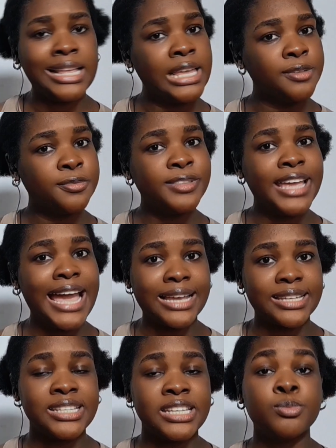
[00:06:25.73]
if they
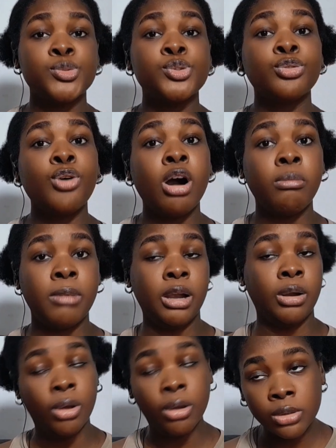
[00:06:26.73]
asked him to come
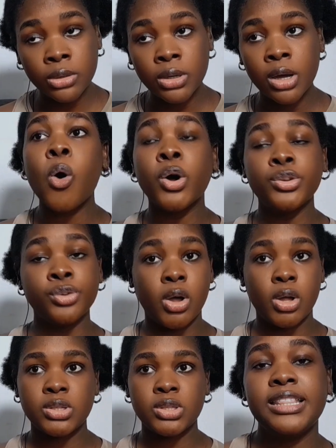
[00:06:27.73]
along or not.